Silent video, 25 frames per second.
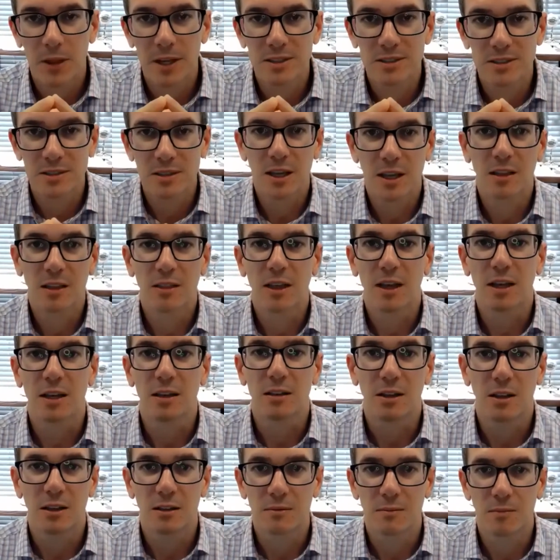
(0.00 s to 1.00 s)
let's say
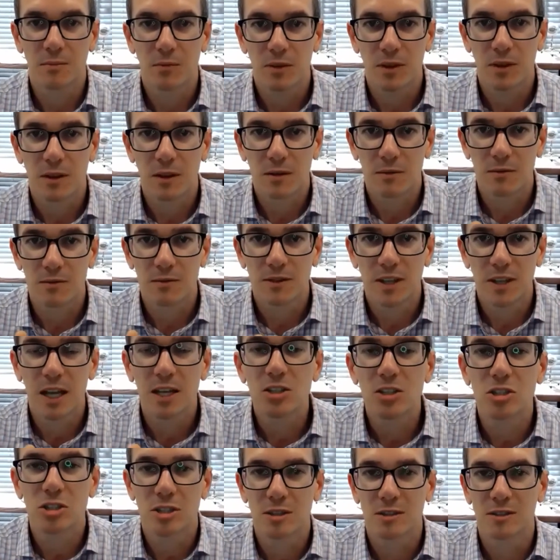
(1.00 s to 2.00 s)
that
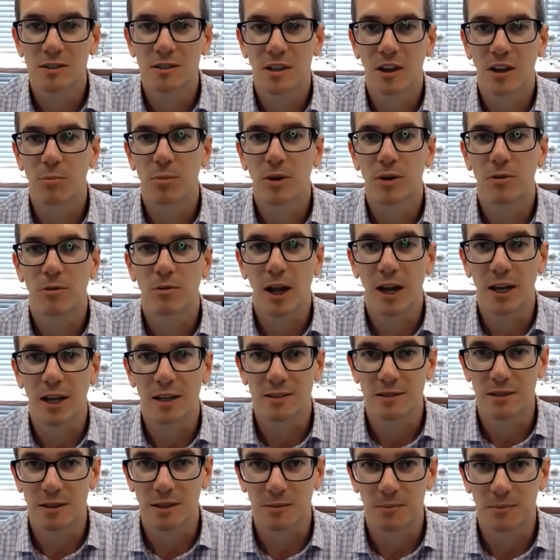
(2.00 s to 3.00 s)
tensions have been
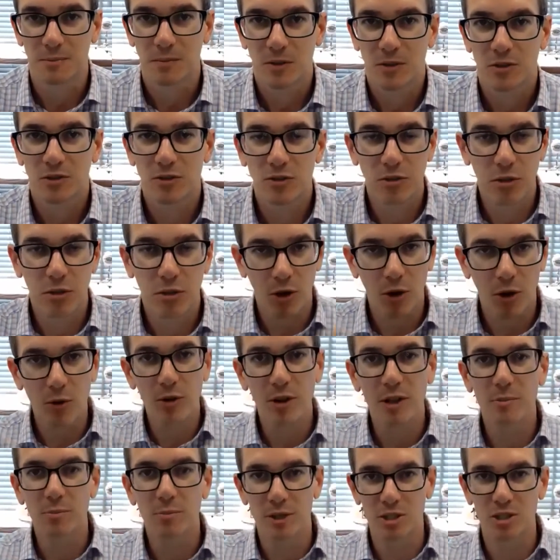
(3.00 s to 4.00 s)
rising
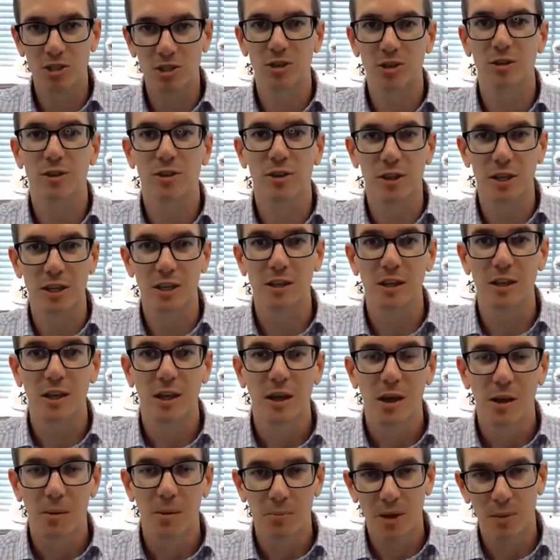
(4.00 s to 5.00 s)
slowly but surely.
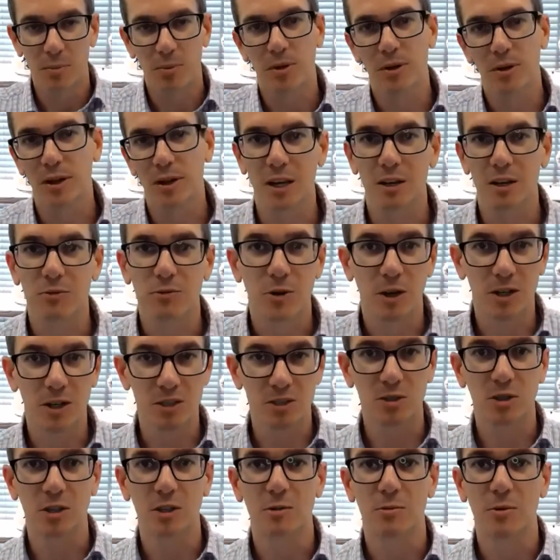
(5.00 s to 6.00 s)
People are getting
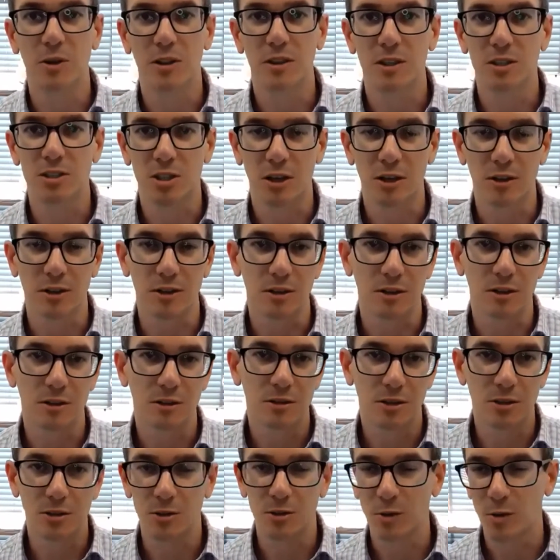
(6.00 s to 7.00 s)
frustrated with each other.
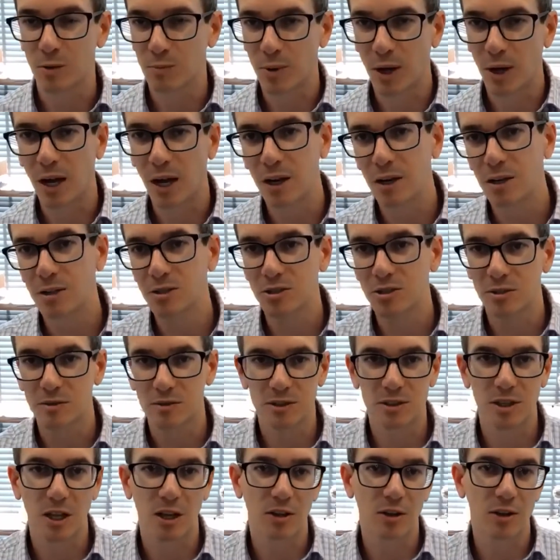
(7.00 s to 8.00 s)
You have buyers, you have
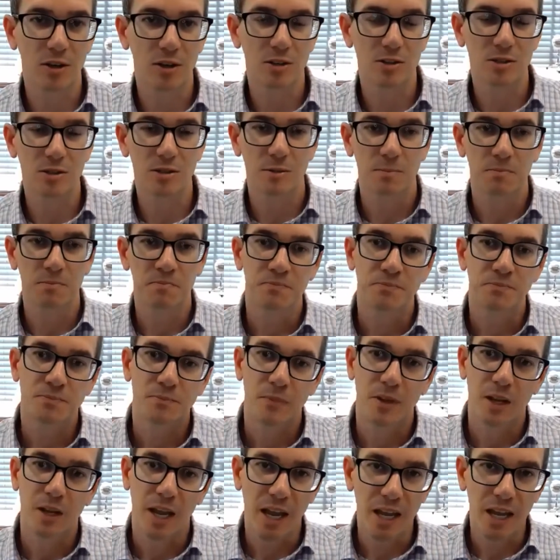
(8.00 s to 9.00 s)
sellers,
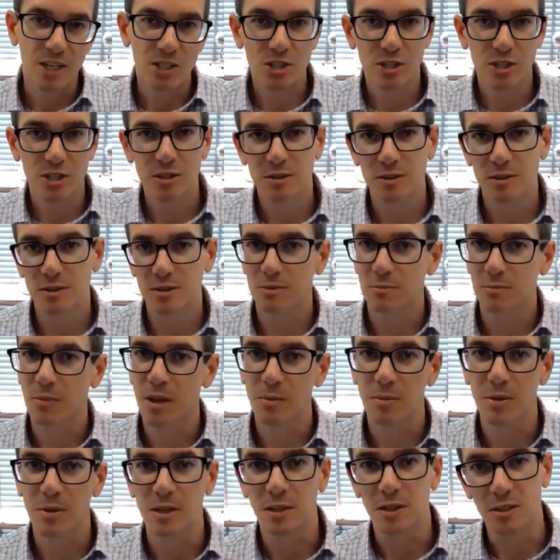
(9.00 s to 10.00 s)
agents,
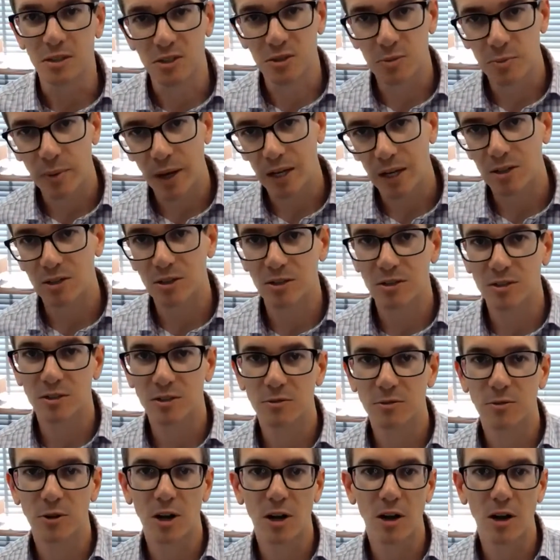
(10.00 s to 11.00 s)
maybe an inspector's
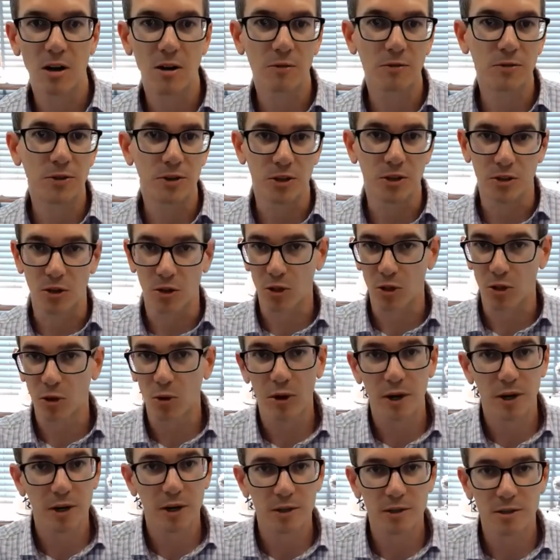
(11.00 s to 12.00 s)
involved,
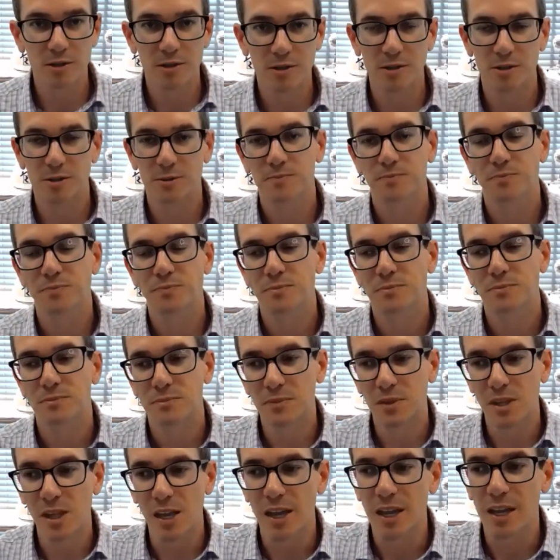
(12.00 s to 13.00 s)
lawyers,
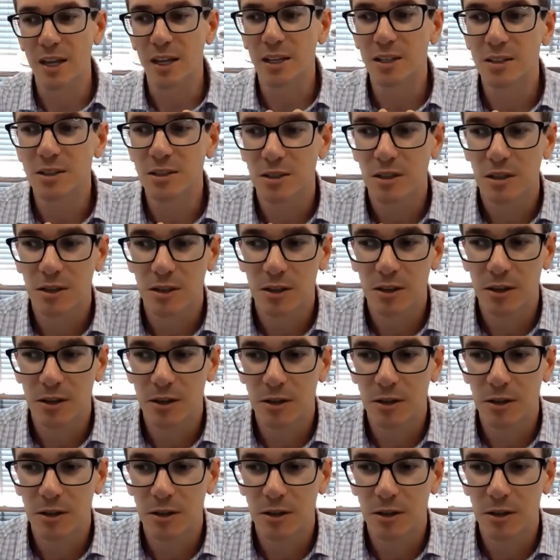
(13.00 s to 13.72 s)
and